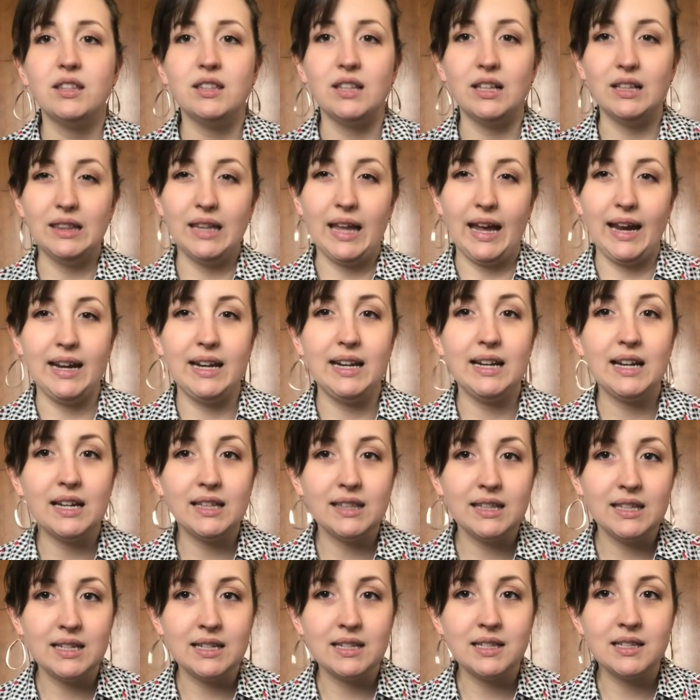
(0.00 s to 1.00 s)
lining
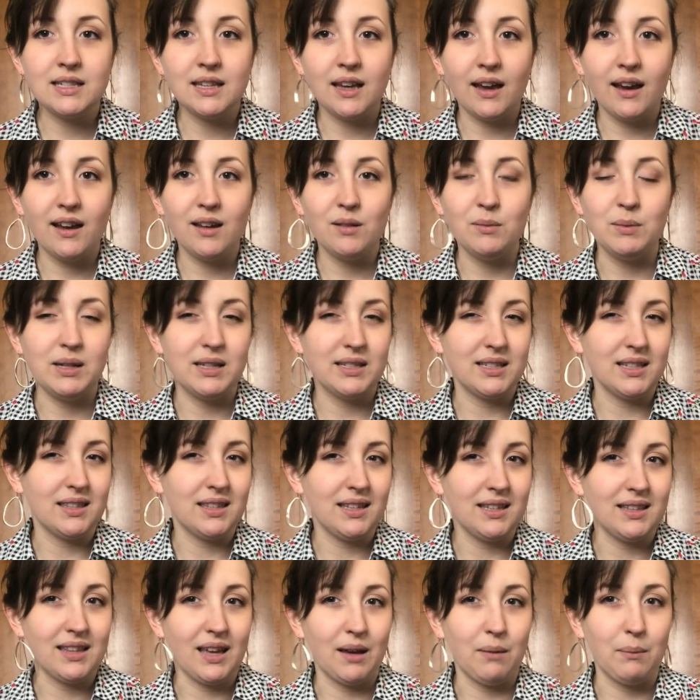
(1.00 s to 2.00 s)
on the inside because I
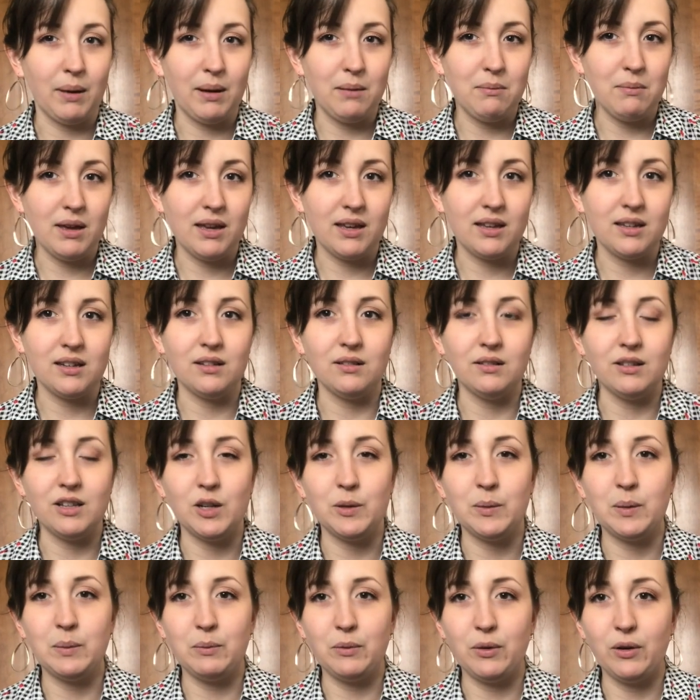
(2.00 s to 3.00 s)
think that might make it a
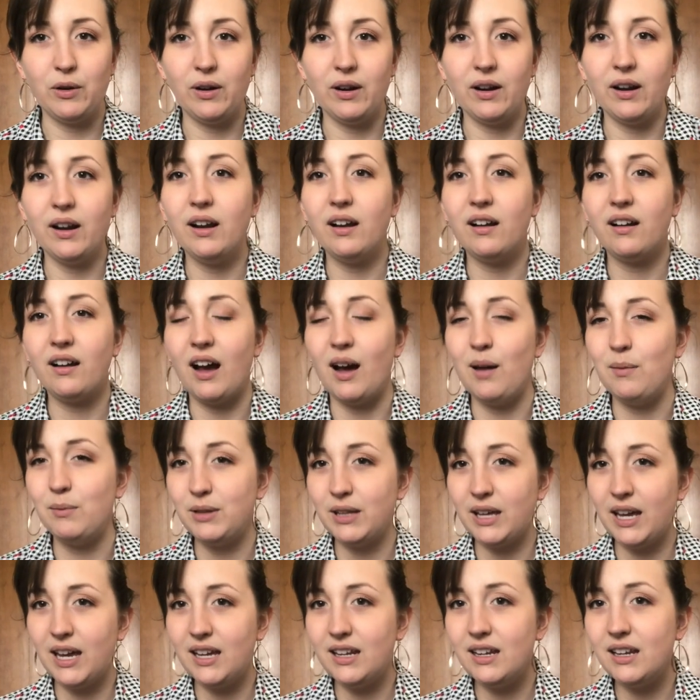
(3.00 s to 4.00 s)
little bit more
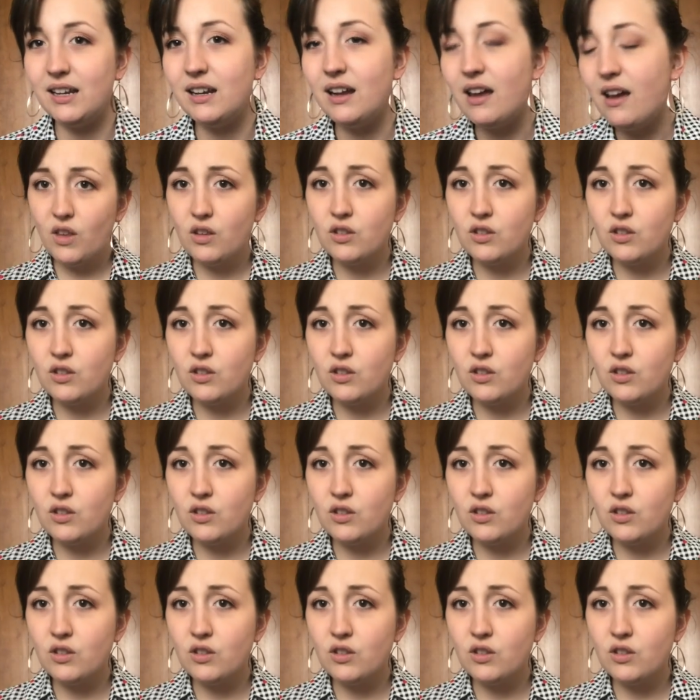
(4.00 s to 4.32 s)
complicated.